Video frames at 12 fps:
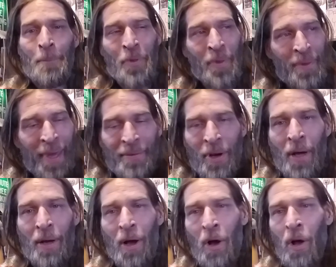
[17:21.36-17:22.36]
they have
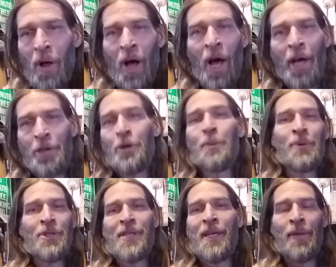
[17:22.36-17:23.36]

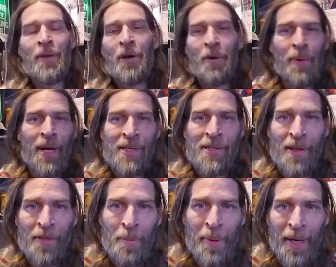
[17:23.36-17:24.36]
100% of their arrests
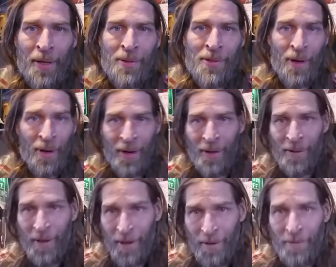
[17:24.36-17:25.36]
on the pedos are
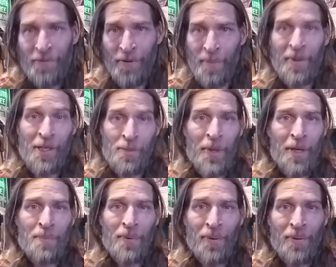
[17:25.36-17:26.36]
from these
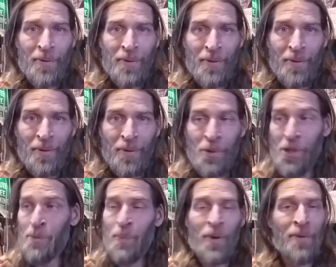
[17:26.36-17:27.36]
people who
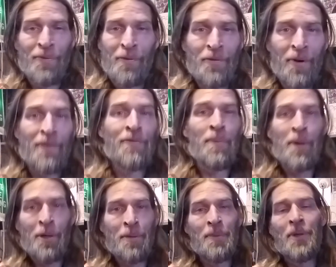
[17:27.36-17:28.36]
just work for free from
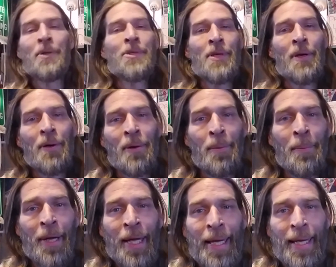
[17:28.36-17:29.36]
their computers at home.
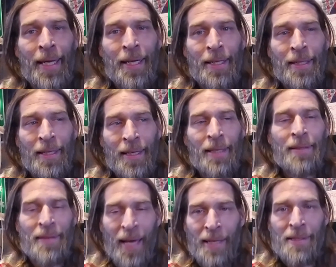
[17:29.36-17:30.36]

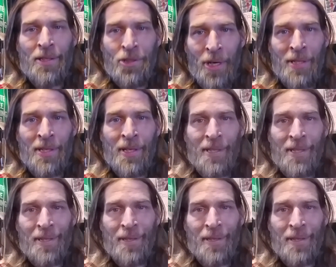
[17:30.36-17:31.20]
That's justice.